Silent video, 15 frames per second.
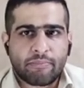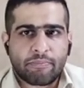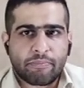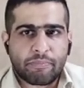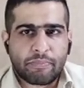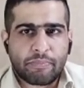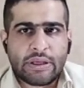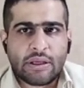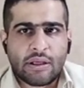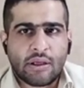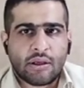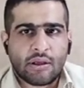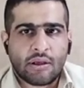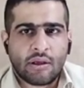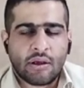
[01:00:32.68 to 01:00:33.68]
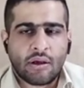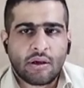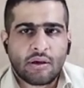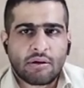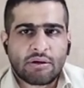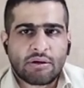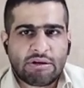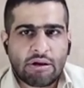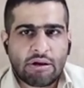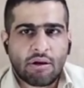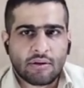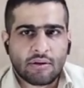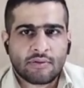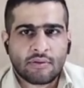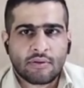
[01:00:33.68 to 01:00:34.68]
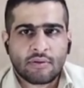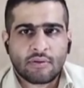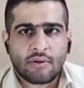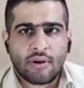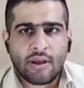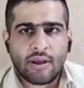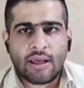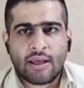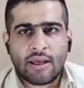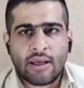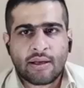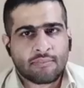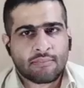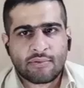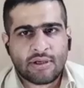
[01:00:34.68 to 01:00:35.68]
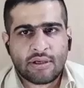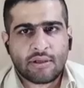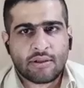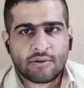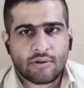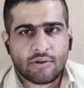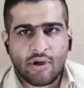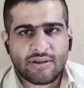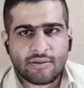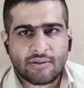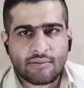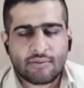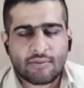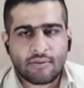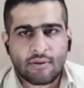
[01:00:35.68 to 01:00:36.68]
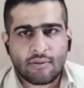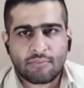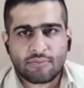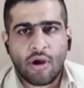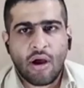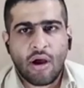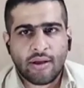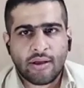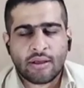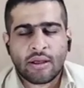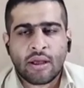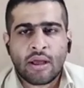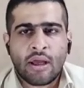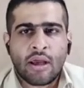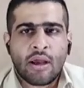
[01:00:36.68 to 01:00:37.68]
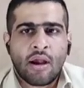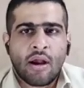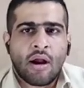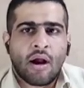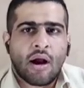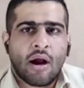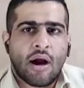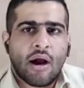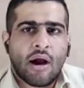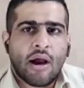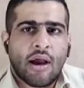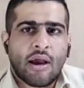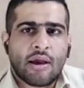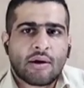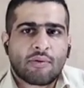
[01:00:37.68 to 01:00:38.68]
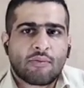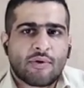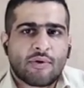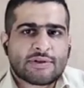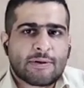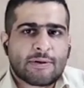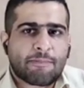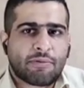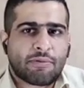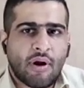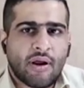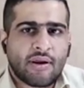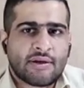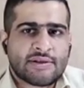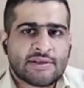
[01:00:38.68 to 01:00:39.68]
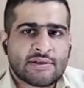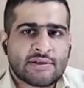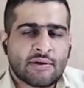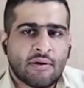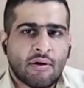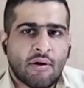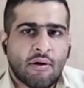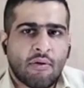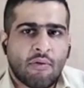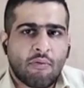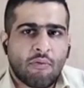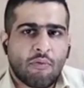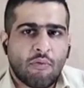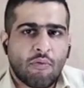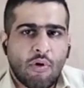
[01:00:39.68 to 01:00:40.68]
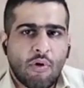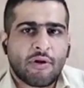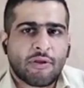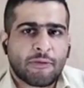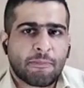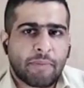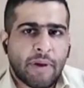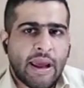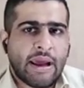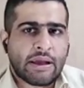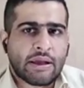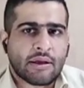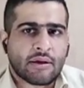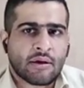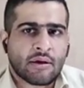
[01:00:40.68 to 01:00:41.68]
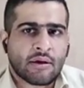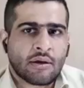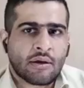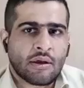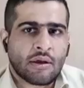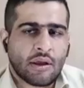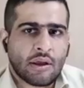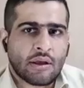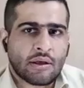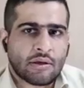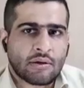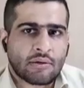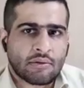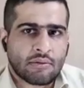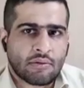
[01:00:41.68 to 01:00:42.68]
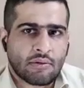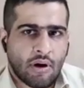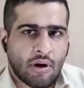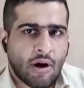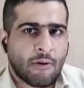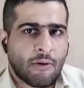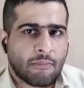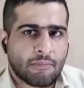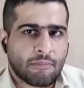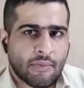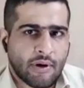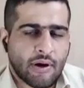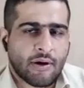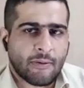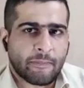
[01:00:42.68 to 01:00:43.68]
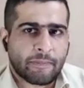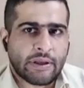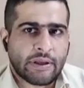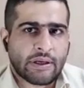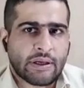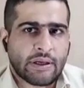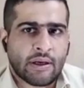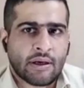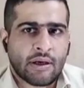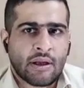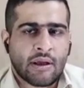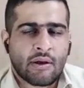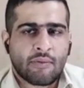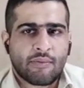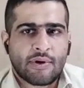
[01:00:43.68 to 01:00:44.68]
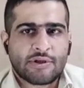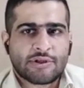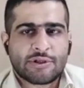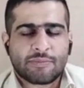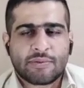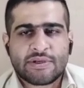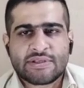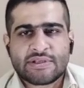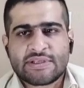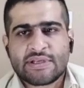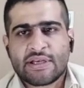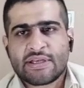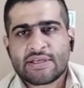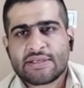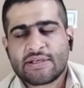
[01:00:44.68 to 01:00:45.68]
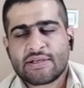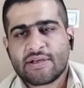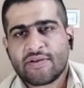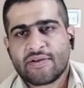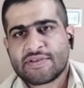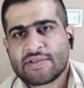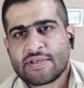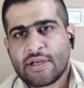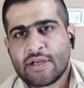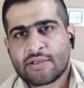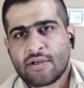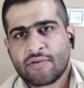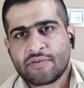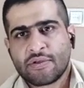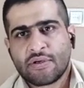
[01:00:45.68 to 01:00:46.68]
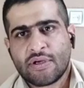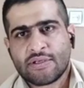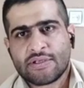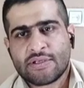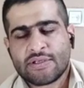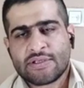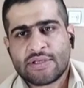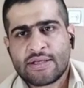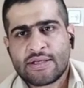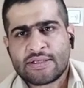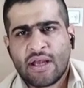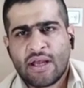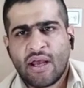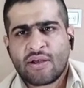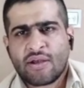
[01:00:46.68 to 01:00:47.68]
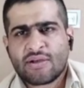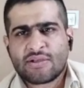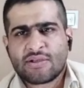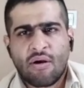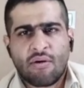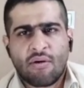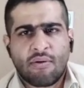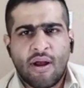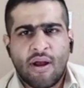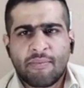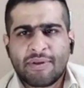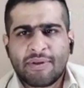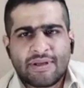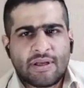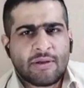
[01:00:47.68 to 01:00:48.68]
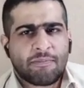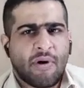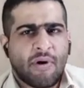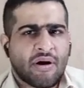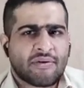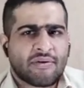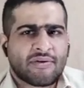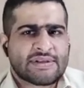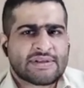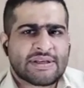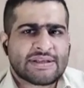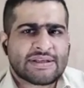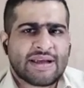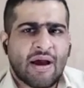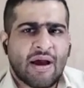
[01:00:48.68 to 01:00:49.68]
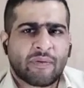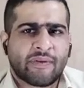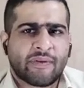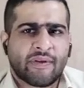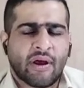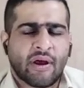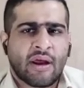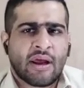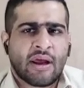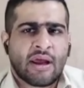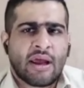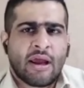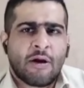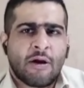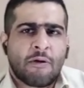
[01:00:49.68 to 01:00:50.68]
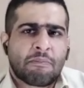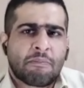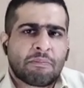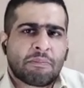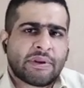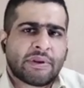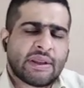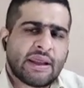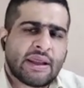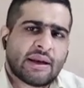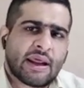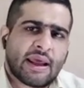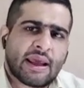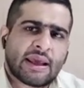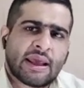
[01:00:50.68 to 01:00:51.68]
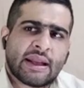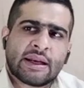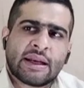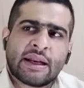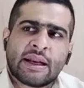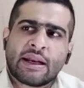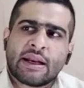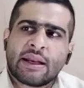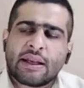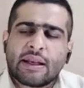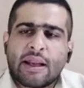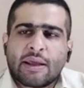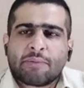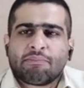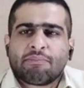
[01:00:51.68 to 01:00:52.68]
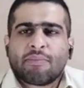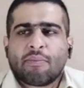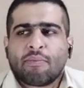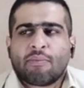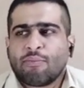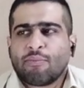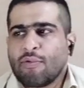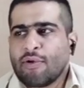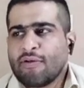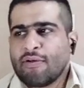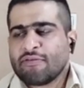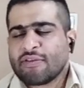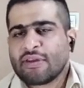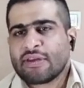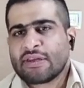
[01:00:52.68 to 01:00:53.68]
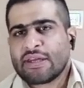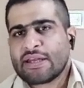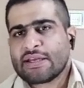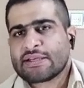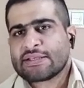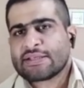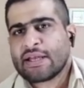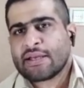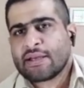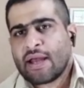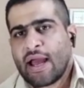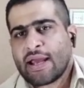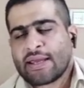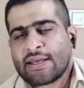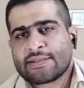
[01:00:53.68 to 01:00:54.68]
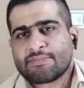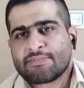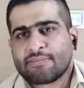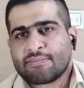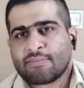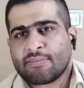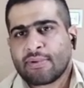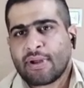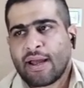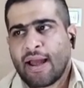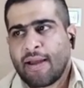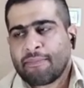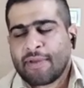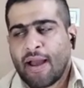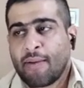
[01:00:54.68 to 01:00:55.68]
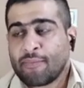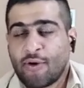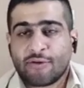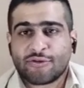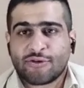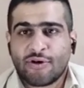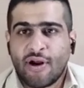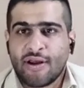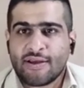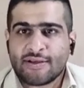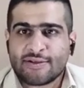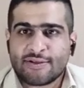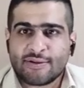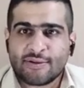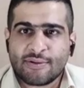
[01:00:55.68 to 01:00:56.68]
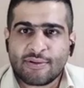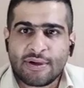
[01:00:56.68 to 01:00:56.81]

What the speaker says: being killed, again, killed, not dying, was a price worth paying, in her opinion, when she was the Secretary of State of the United States. So, I mean, the hypocrisy is out there. But then again, like one of the things that I guess, I mean, I'm not trying to